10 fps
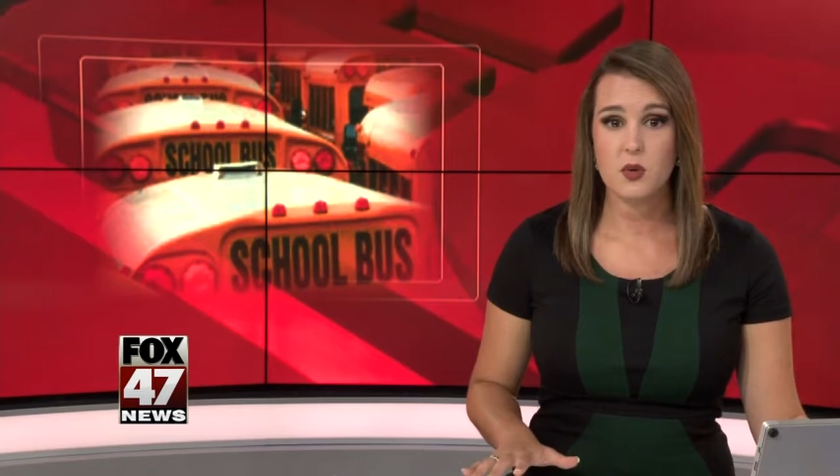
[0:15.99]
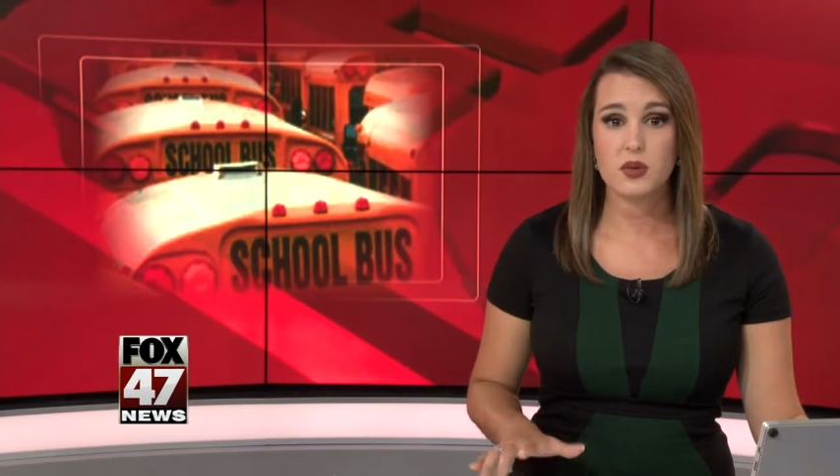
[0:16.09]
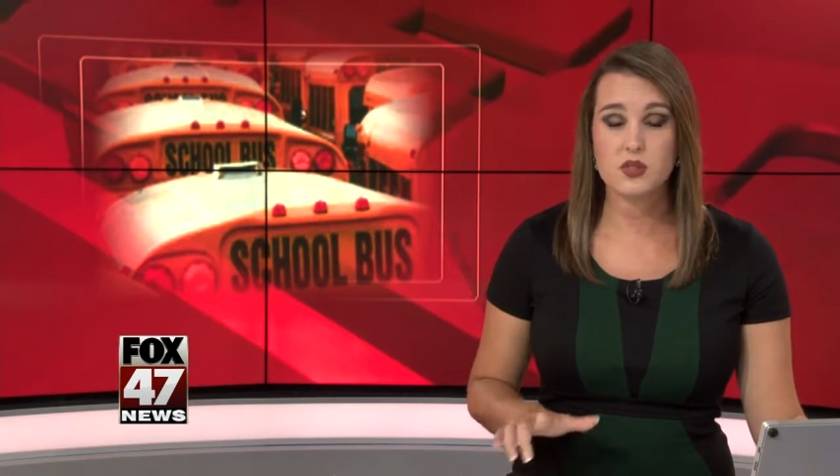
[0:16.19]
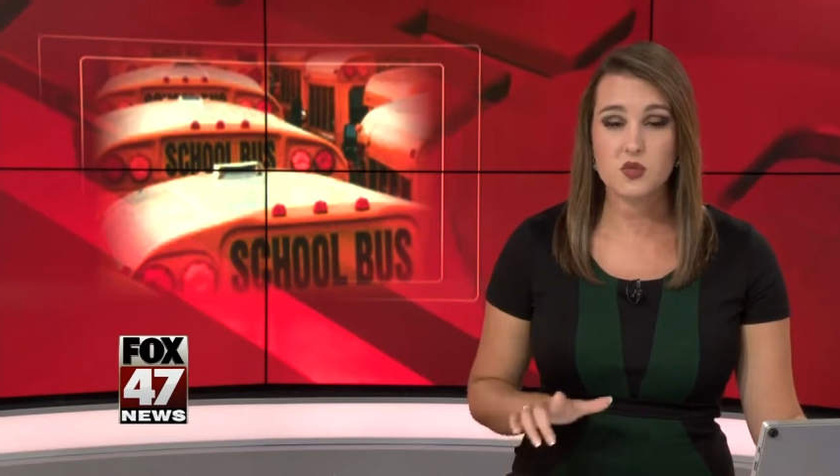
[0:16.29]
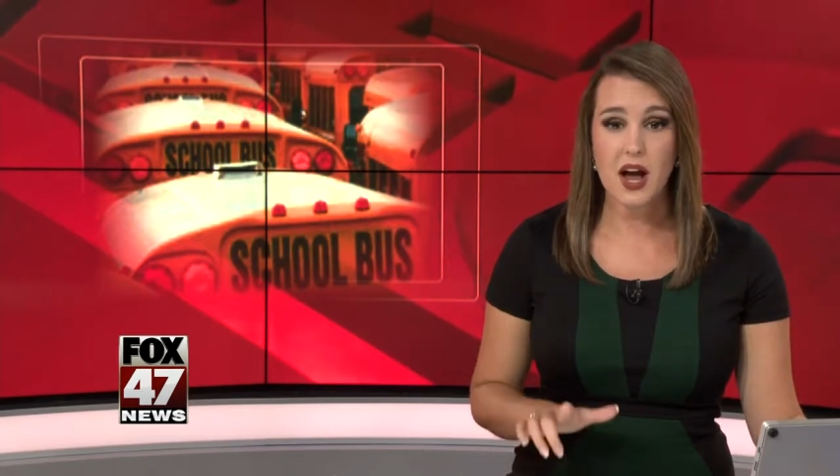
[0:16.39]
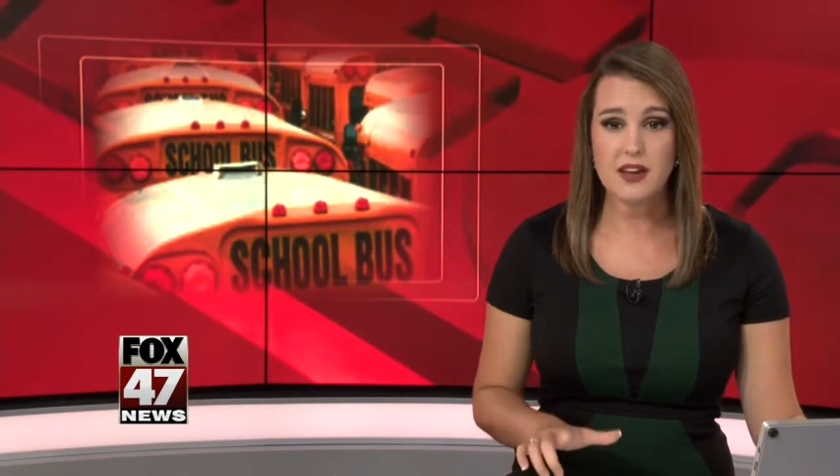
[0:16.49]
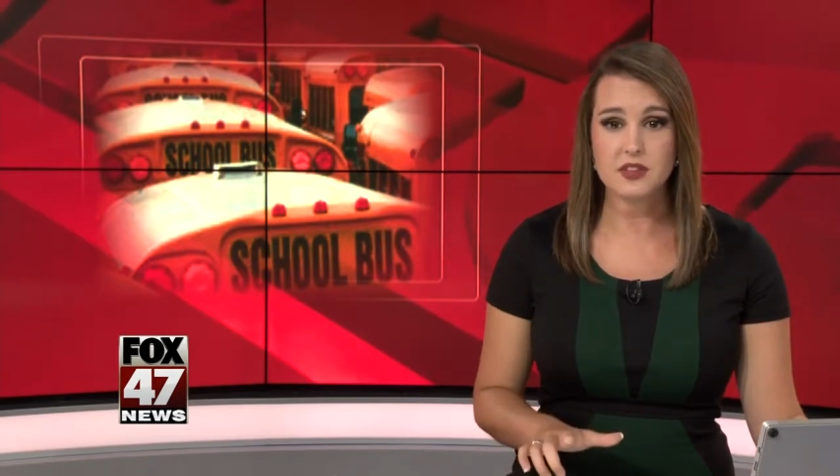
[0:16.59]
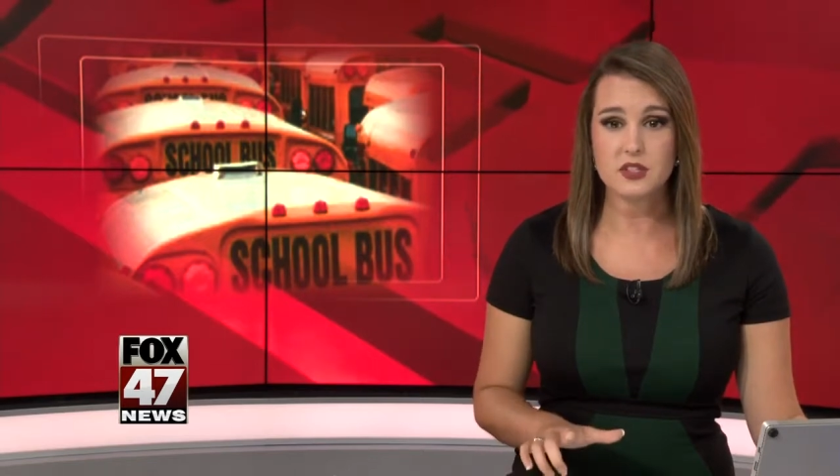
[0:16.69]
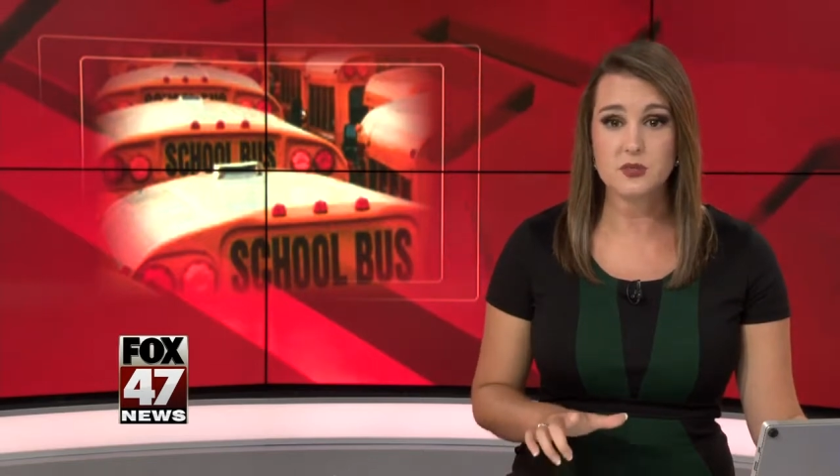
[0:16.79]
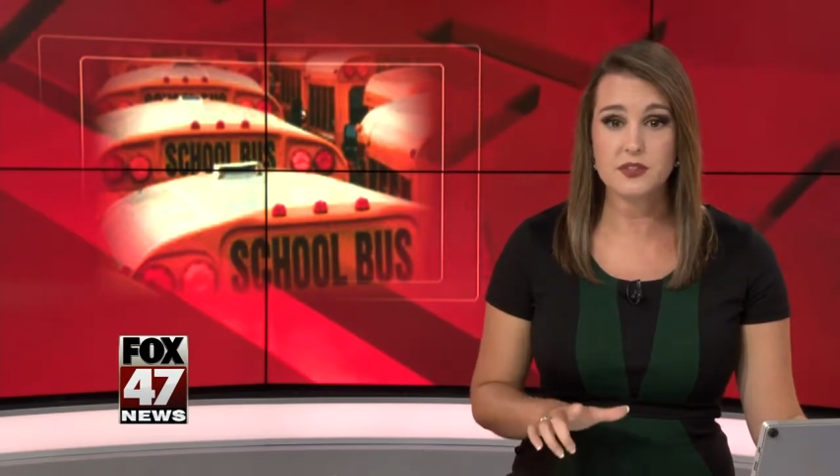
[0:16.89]
with
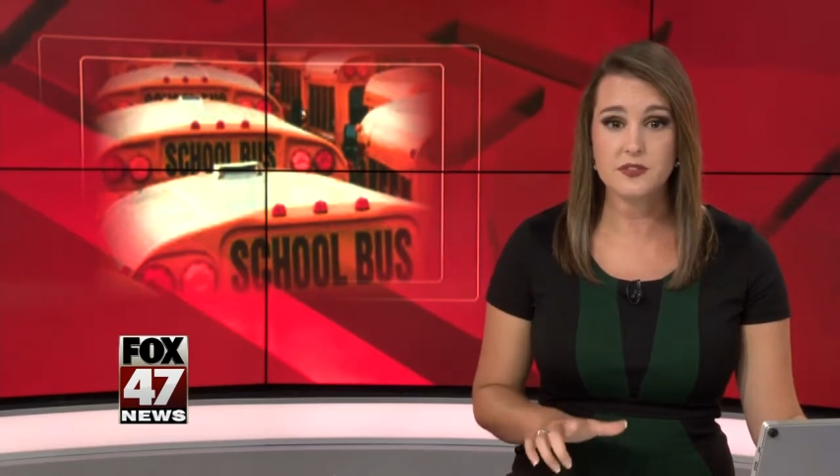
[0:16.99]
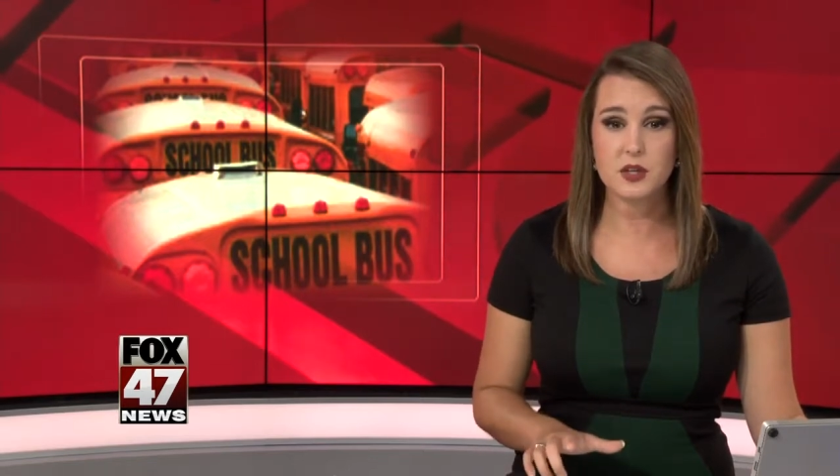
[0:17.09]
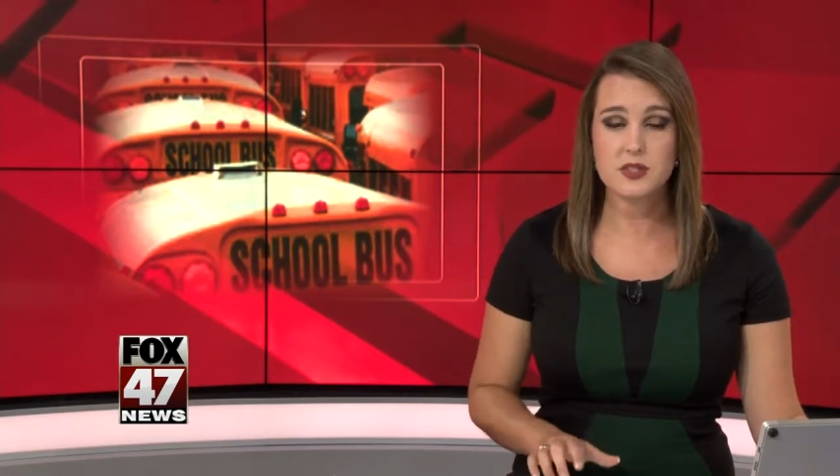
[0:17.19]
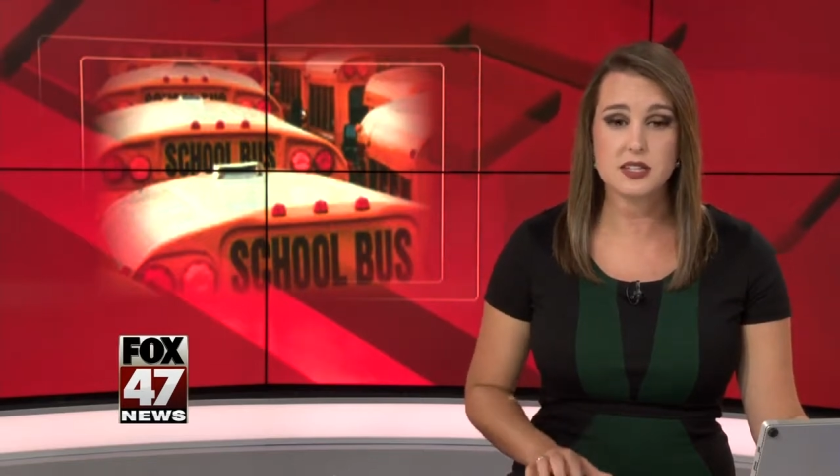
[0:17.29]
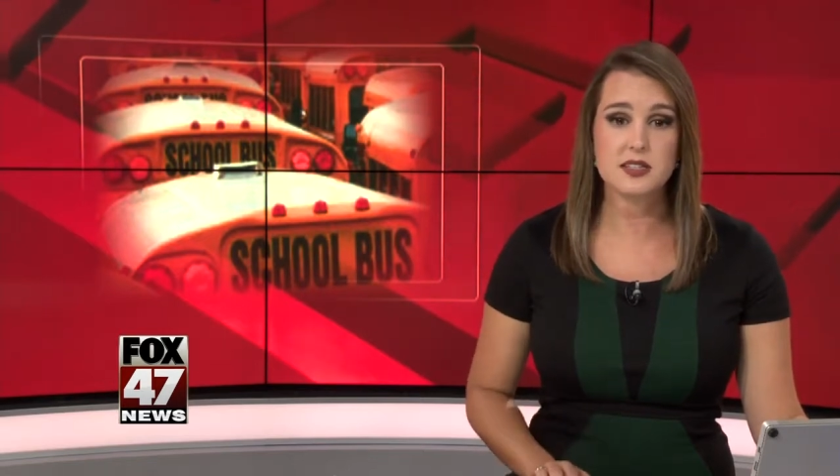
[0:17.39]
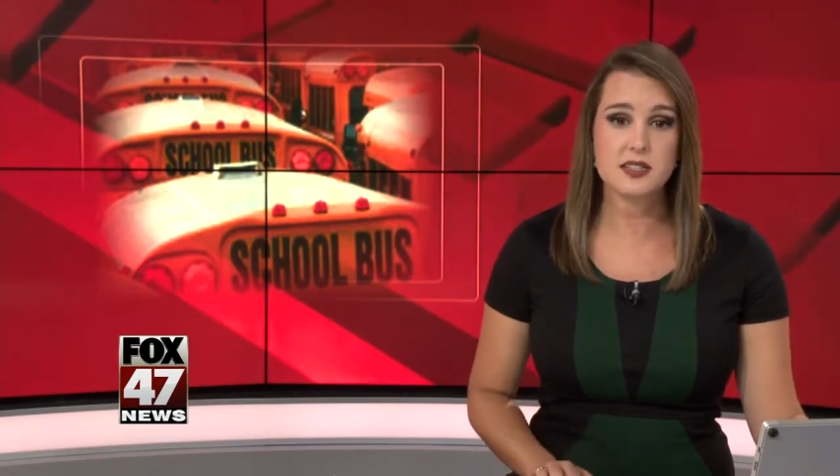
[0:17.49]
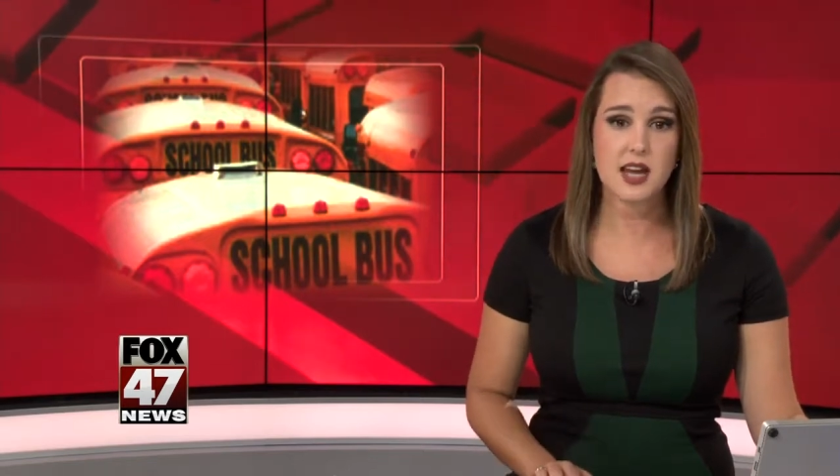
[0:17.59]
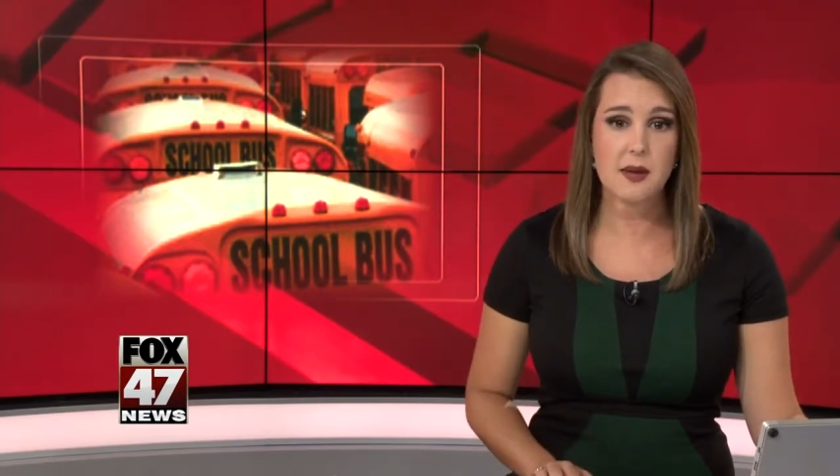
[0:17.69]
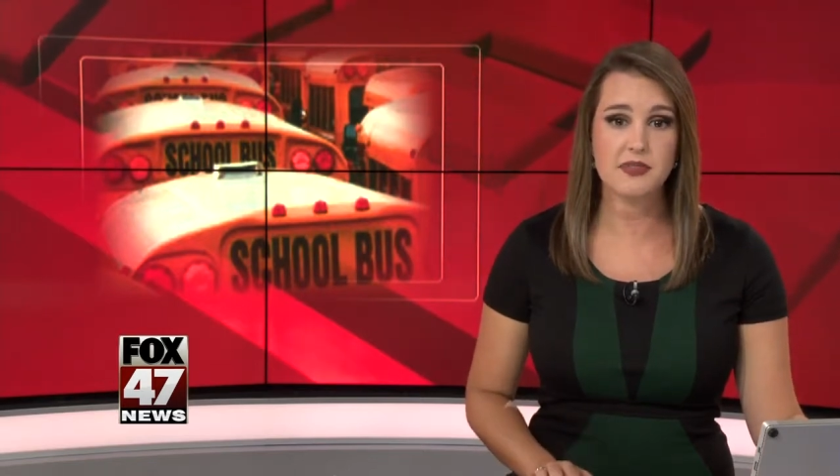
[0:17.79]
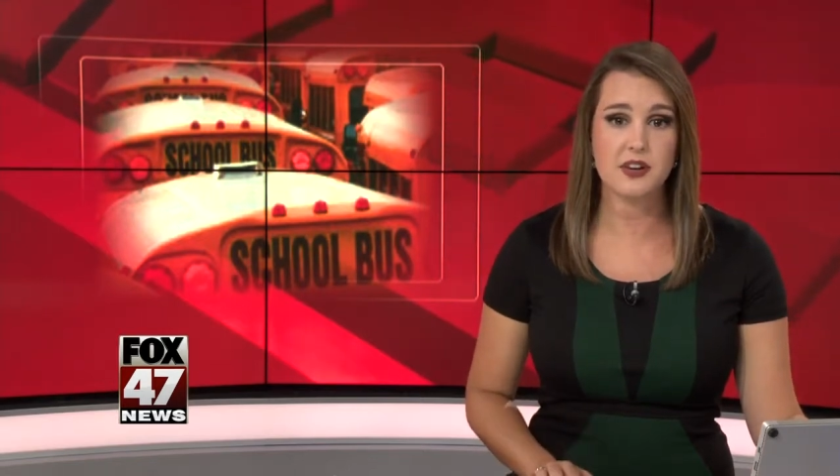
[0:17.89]
drivers refusing to
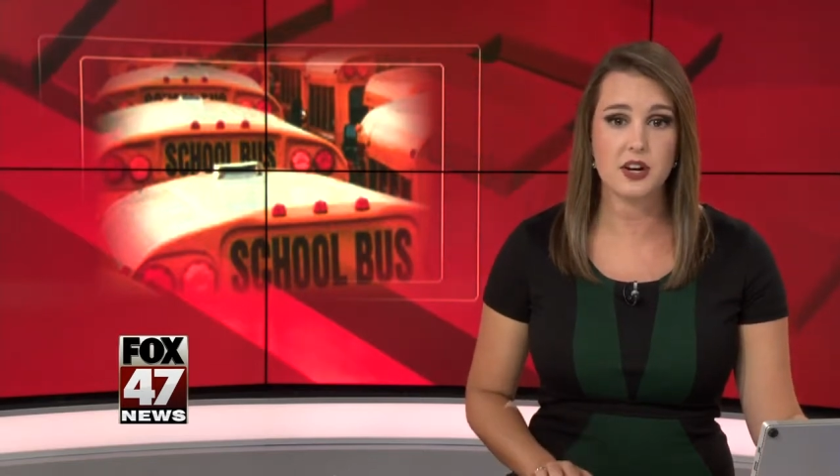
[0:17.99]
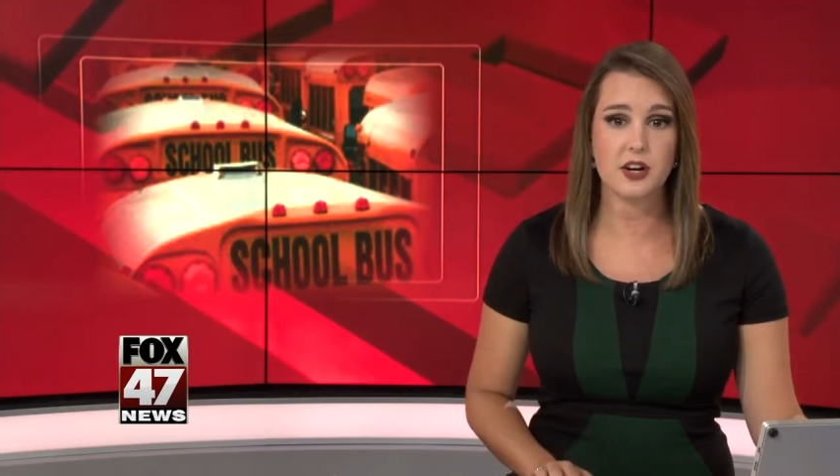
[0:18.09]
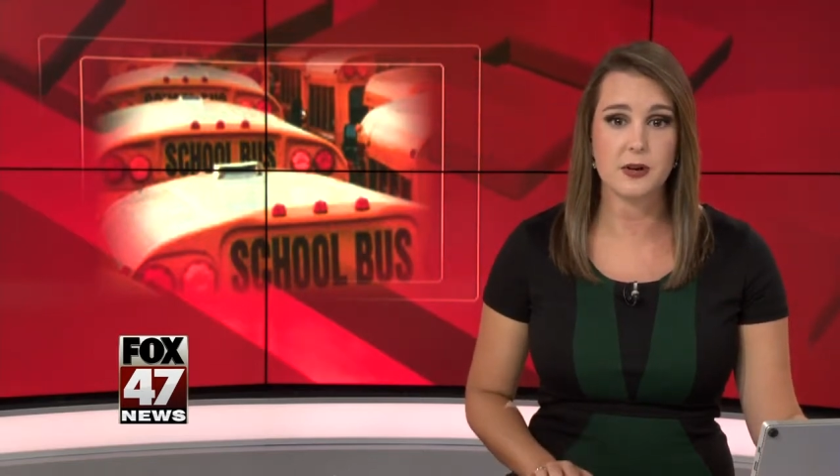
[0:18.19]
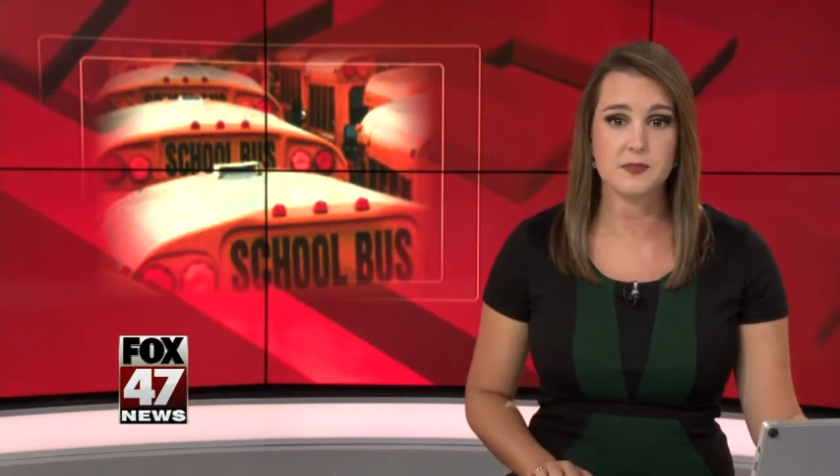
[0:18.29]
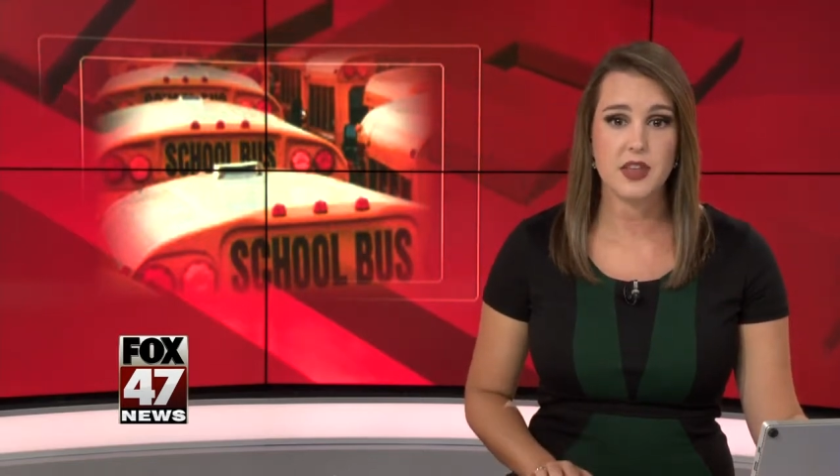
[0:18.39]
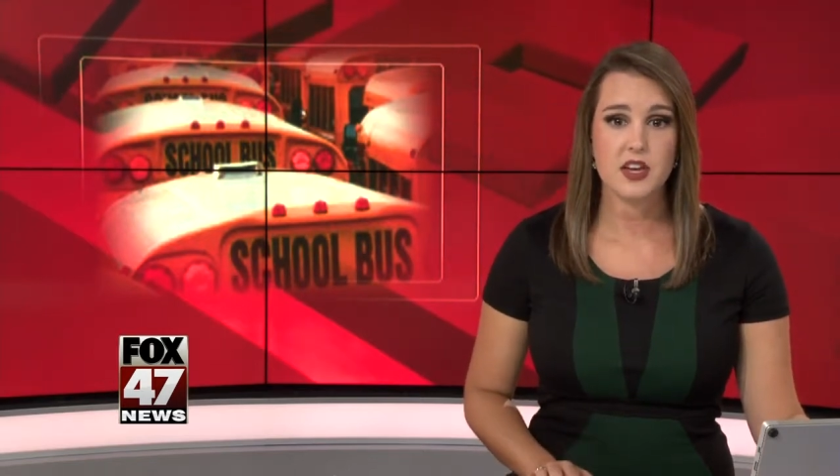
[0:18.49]
stop for her.